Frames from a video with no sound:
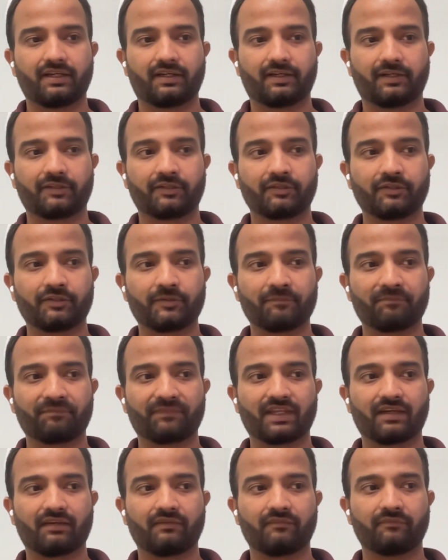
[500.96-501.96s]
So
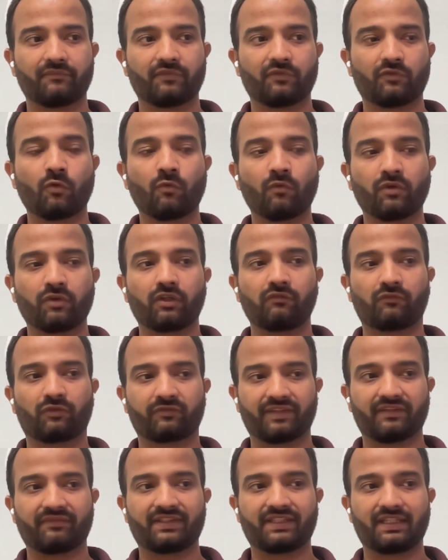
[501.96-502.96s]
overall, what
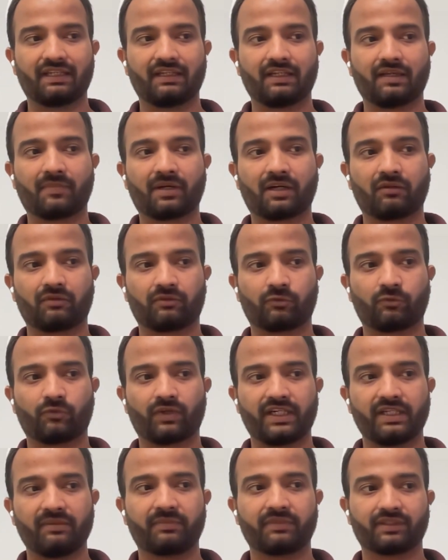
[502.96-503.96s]
we have seen about
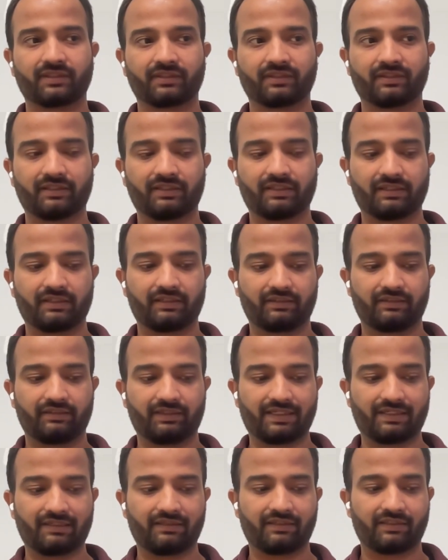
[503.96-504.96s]
20%
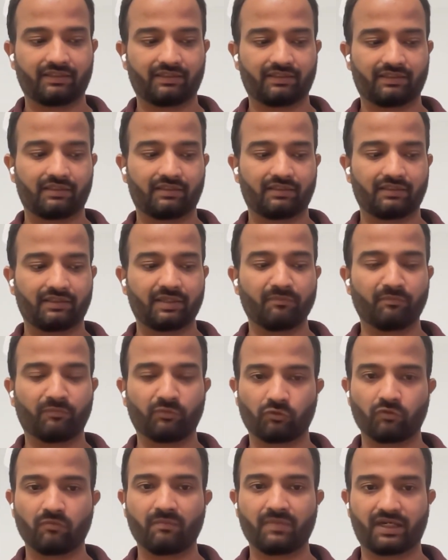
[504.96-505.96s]
delta
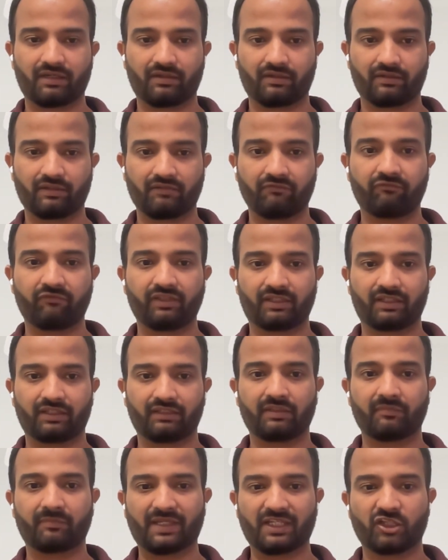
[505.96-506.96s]
improvement if we run
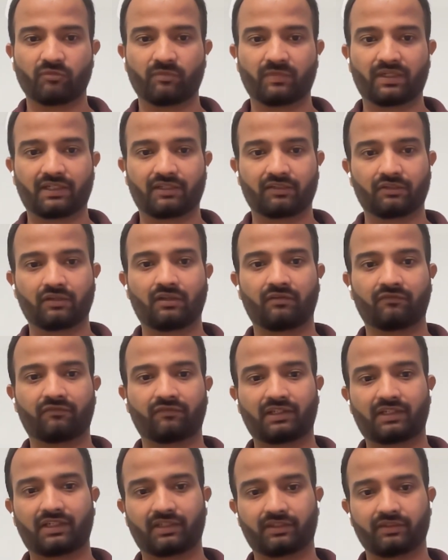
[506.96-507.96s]
the benchmarks of
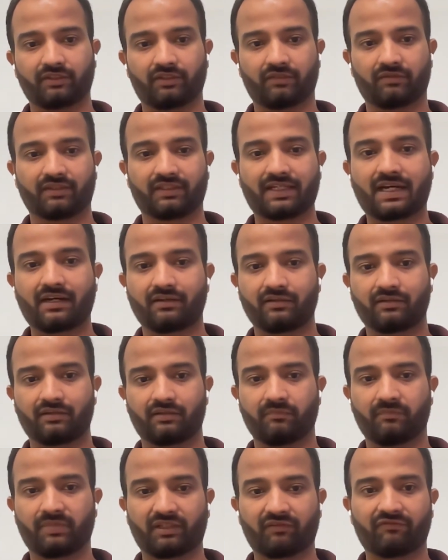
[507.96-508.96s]
our
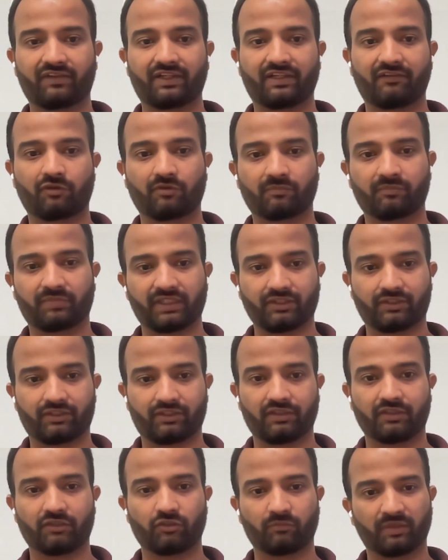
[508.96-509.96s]
standard Big Five
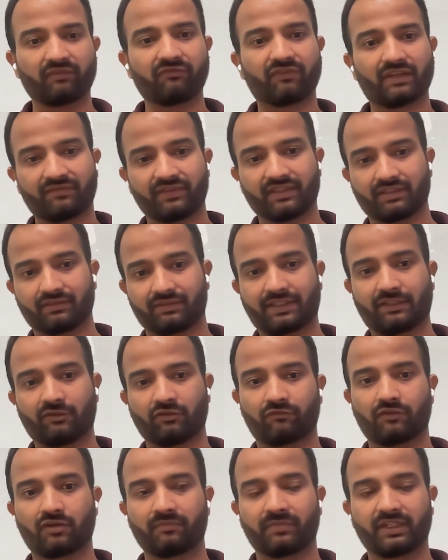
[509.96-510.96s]
operations. So Big Five is a set
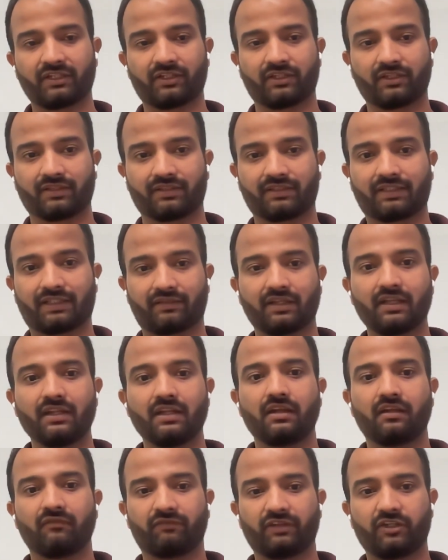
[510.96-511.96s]
of operations that
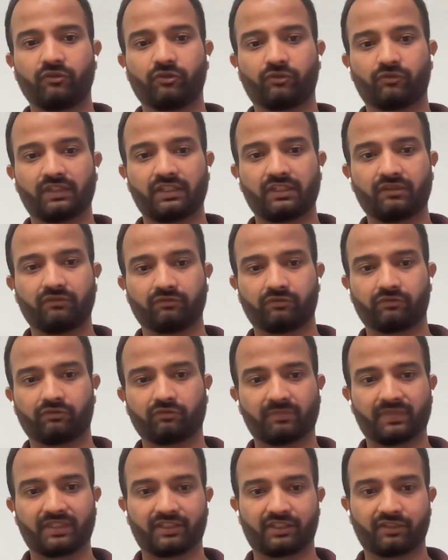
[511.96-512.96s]
we usually use to
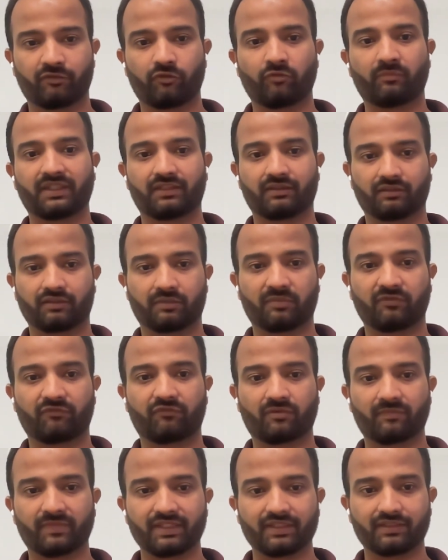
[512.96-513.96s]
measure OpenSearch
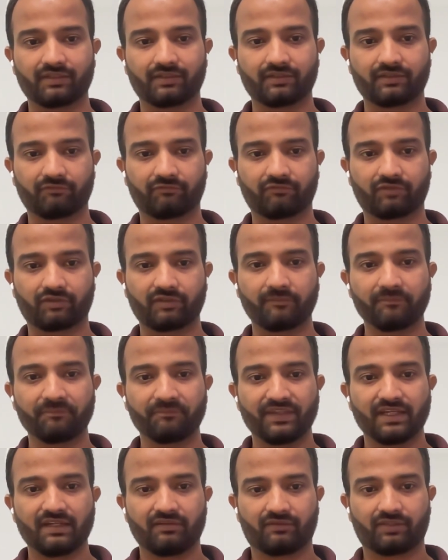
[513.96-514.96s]
performance for.
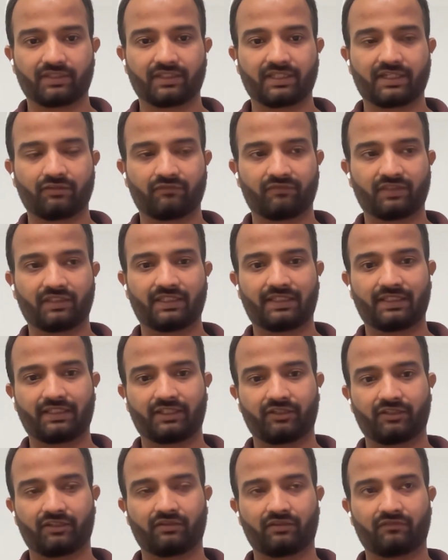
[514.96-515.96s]
So it's kind of a
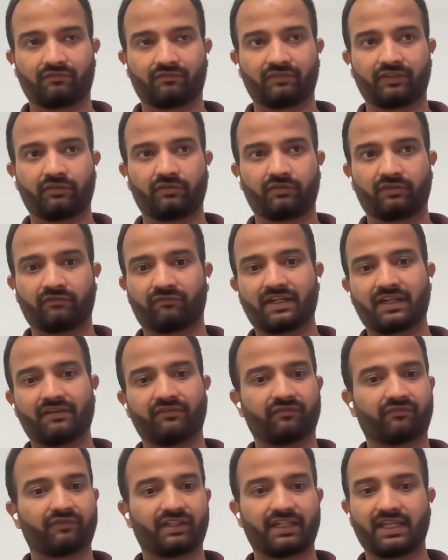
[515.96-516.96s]
collection of 5
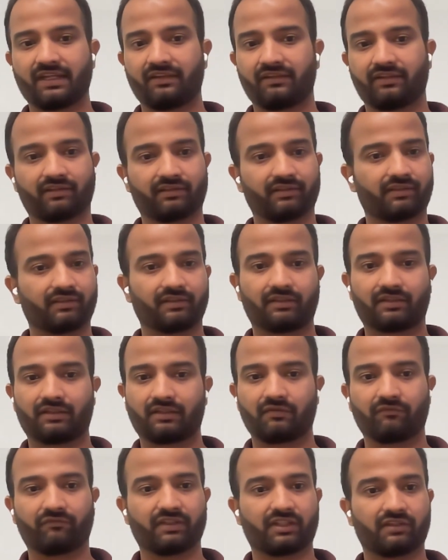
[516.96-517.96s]
different areas
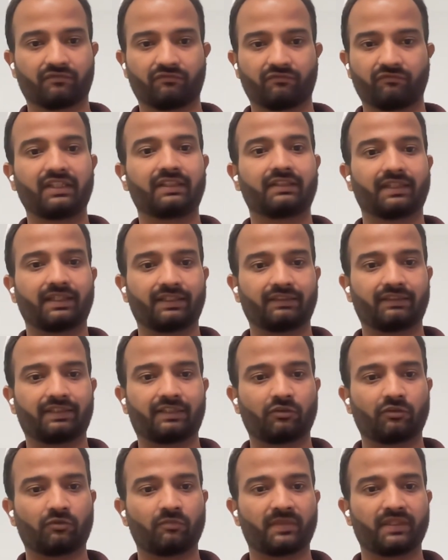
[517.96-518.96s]
which we think
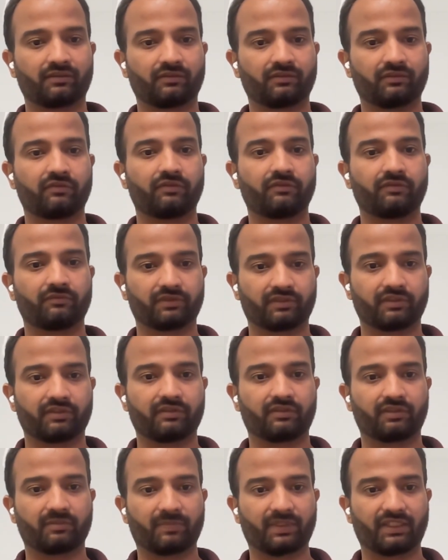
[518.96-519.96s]
that OpenSearch
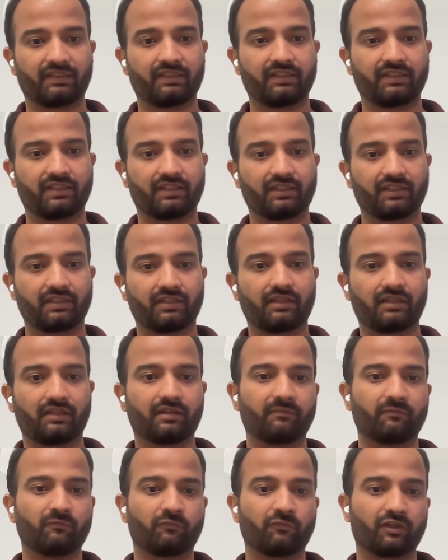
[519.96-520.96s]
users typically
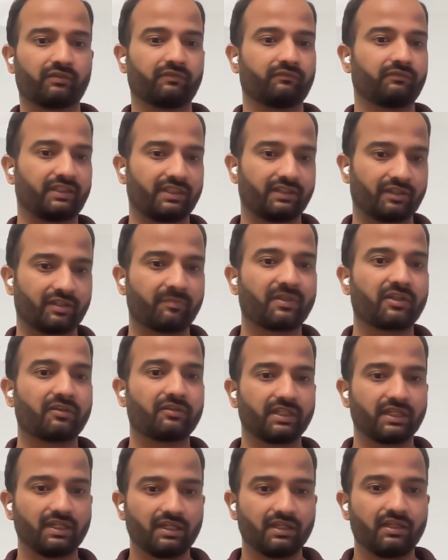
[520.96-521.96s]
would care
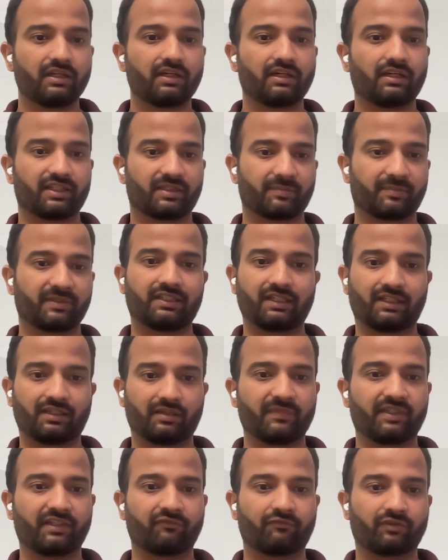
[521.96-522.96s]
about, especially
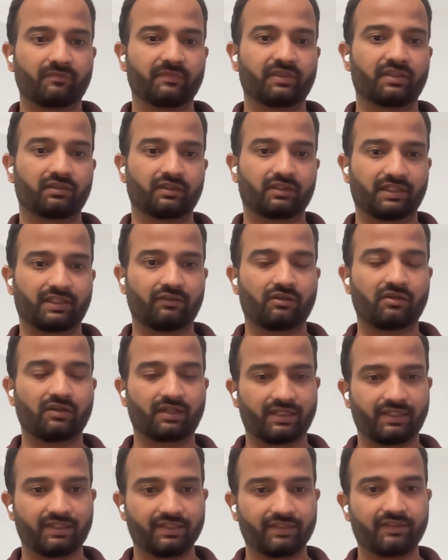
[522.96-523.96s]
coming from search and log
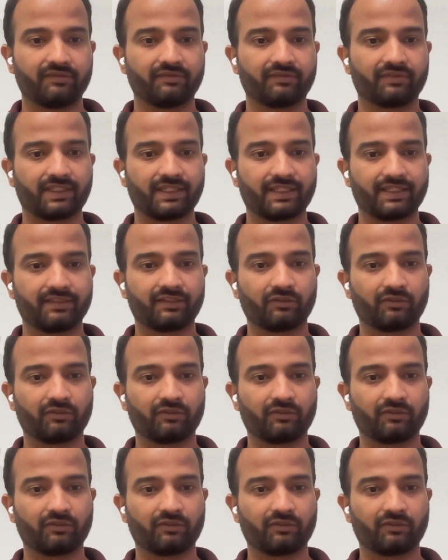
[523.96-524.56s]
analytics use case.